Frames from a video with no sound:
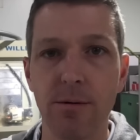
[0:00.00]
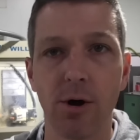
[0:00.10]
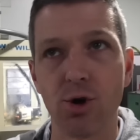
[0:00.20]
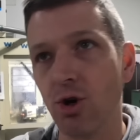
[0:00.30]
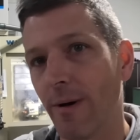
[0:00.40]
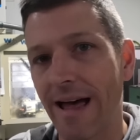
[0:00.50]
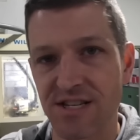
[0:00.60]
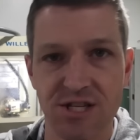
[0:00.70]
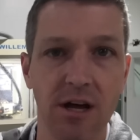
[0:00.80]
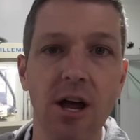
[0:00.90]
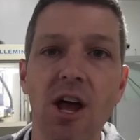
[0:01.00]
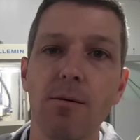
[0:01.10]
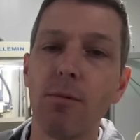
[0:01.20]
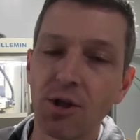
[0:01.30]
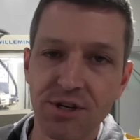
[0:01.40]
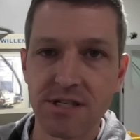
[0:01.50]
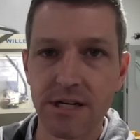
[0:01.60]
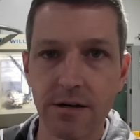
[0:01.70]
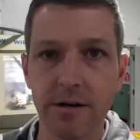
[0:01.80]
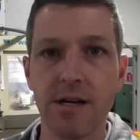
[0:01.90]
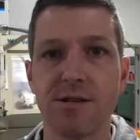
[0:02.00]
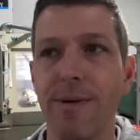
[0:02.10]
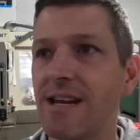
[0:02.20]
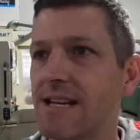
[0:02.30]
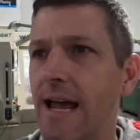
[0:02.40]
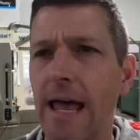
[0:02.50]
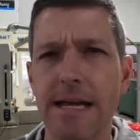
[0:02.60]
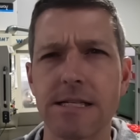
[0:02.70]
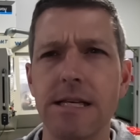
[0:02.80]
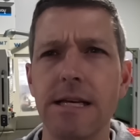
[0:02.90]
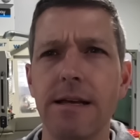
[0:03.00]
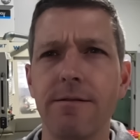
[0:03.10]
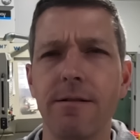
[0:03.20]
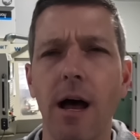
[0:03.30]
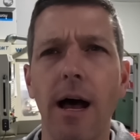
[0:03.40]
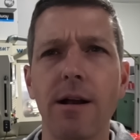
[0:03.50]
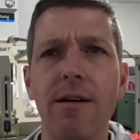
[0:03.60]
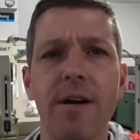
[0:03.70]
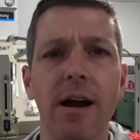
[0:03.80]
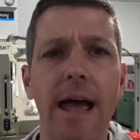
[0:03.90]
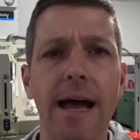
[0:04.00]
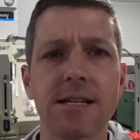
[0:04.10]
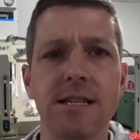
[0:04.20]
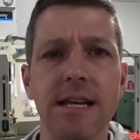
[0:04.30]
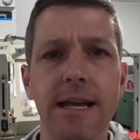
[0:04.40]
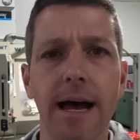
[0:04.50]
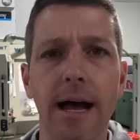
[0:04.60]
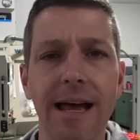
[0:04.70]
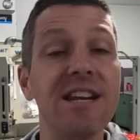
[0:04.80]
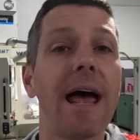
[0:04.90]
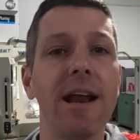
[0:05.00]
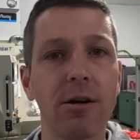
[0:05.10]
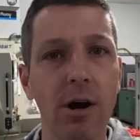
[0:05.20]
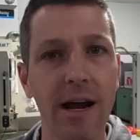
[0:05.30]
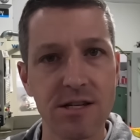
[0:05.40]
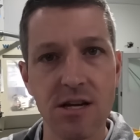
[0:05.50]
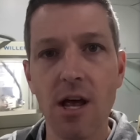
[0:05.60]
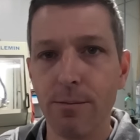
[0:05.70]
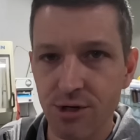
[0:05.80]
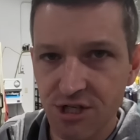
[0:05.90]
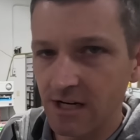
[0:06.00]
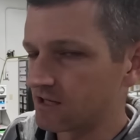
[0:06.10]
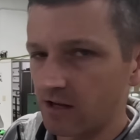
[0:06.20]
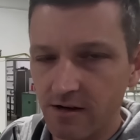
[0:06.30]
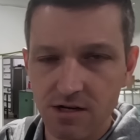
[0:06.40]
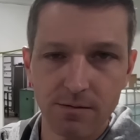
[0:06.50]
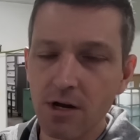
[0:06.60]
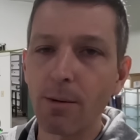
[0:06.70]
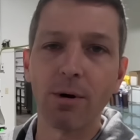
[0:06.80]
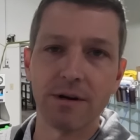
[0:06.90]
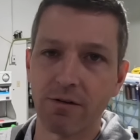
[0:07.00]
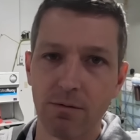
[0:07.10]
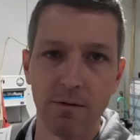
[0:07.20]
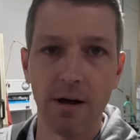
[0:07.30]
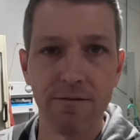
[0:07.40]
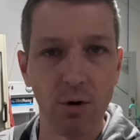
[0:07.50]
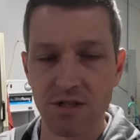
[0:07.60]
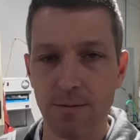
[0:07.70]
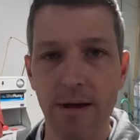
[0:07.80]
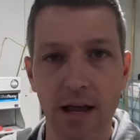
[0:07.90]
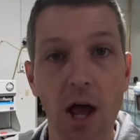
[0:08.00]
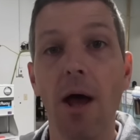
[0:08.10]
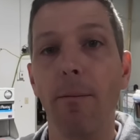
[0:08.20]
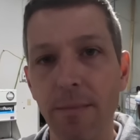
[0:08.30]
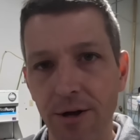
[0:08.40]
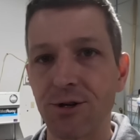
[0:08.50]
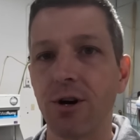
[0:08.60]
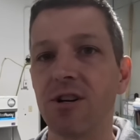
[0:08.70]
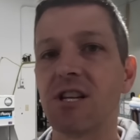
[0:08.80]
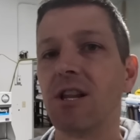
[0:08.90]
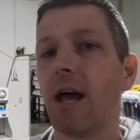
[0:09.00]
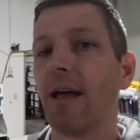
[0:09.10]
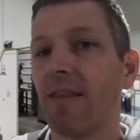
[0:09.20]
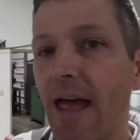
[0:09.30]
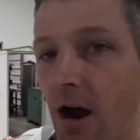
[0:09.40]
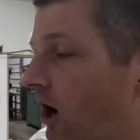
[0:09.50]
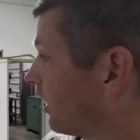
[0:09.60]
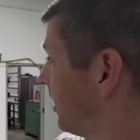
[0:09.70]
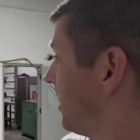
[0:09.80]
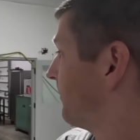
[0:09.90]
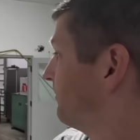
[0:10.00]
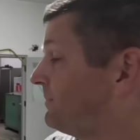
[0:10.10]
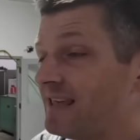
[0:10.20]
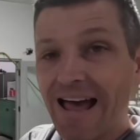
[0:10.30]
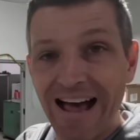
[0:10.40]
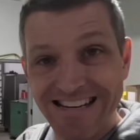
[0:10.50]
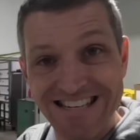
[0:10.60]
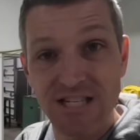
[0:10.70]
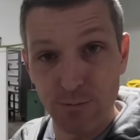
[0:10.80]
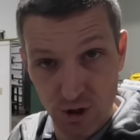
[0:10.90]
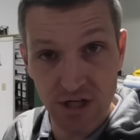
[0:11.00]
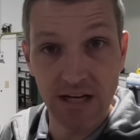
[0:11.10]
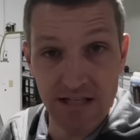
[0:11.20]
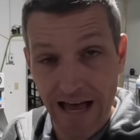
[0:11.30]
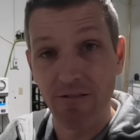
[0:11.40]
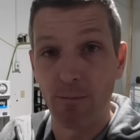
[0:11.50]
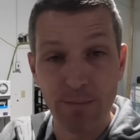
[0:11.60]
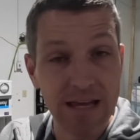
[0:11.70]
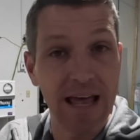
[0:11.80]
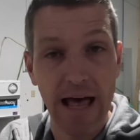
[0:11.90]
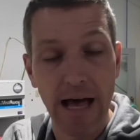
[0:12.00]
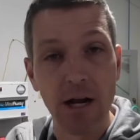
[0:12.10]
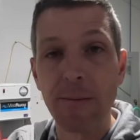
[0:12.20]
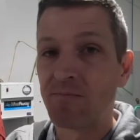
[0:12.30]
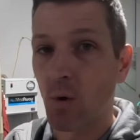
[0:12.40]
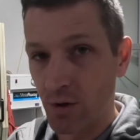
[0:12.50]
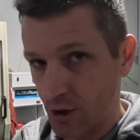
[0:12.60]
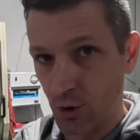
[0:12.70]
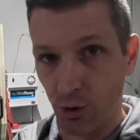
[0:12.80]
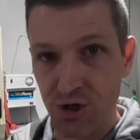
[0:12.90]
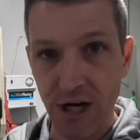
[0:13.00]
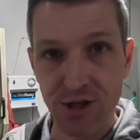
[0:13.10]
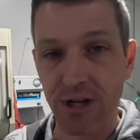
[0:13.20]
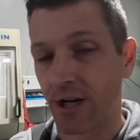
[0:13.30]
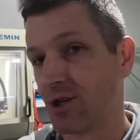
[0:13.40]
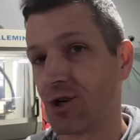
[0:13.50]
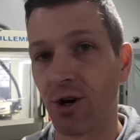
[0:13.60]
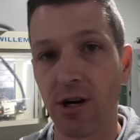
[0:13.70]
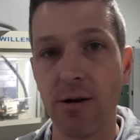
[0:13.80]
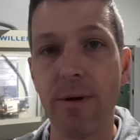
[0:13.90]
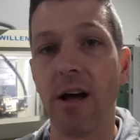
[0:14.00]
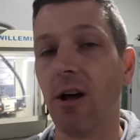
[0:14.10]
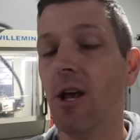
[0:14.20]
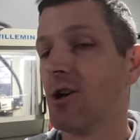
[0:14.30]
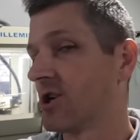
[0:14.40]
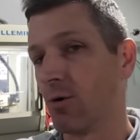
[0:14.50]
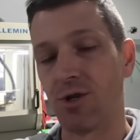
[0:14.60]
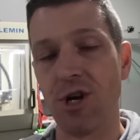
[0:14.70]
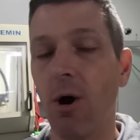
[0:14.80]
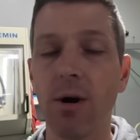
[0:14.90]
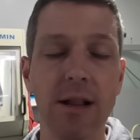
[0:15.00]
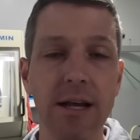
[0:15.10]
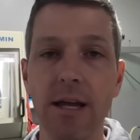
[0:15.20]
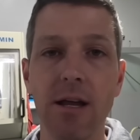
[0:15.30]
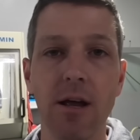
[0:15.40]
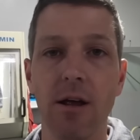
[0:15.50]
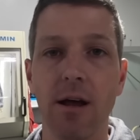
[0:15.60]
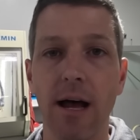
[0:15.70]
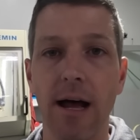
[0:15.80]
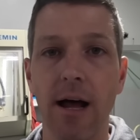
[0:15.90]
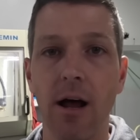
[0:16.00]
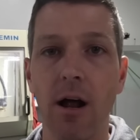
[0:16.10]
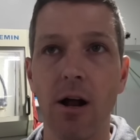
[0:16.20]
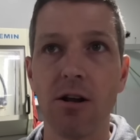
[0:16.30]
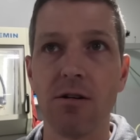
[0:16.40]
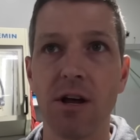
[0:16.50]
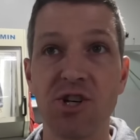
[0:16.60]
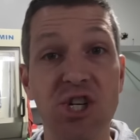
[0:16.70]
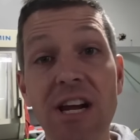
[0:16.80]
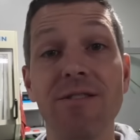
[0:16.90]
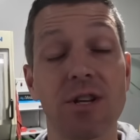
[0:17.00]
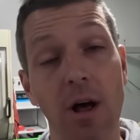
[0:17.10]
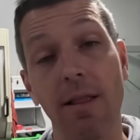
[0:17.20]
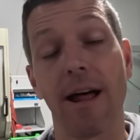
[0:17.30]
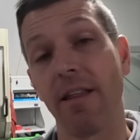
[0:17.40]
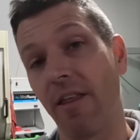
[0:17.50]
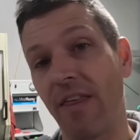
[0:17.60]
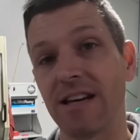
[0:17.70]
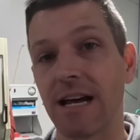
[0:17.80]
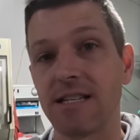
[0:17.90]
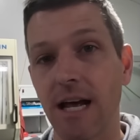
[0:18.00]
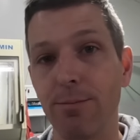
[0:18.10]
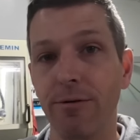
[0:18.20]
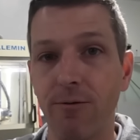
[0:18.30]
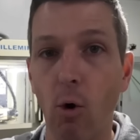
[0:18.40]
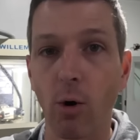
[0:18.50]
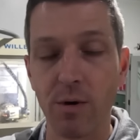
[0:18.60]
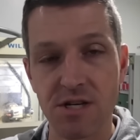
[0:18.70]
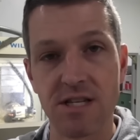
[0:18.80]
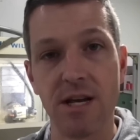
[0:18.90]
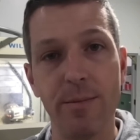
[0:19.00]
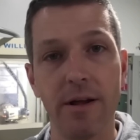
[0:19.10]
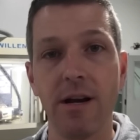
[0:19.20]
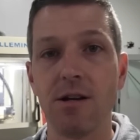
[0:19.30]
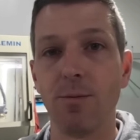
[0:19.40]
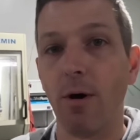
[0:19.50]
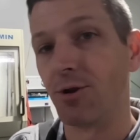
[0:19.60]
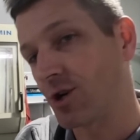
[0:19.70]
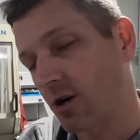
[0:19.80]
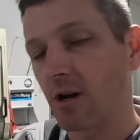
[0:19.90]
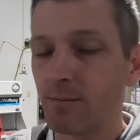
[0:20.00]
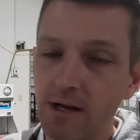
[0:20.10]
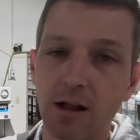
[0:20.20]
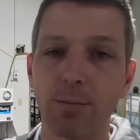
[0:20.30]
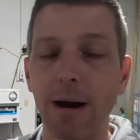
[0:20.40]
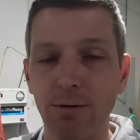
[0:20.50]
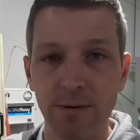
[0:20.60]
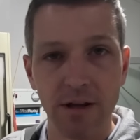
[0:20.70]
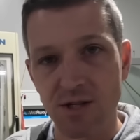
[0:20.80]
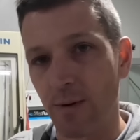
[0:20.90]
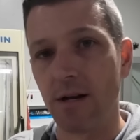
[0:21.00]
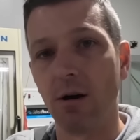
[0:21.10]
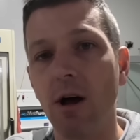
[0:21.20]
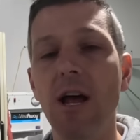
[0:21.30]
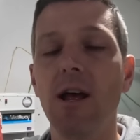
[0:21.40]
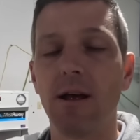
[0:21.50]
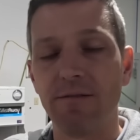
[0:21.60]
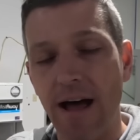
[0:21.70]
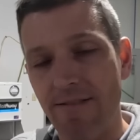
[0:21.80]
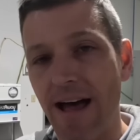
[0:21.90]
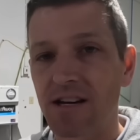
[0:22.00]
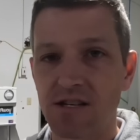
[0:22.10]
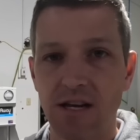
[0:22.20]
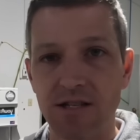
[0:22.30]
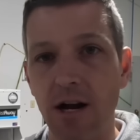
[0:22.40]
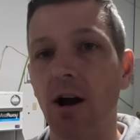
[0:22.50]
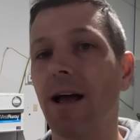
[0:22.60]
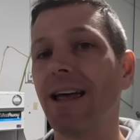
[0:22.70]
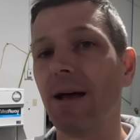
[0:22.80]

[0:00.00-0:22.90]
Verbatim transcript: Okuma has the Multus series, Mazak has the, uh, not Variaxis the uh, machines. There's a number of different uh, folks that make mill turns. They are B-axis machines that have a B head with a tool changer that can turn and mill. So totally uh, achieves a lot of the things I said before, which is the ability to both turn and mill, a proper milling spindle, five axis, etc.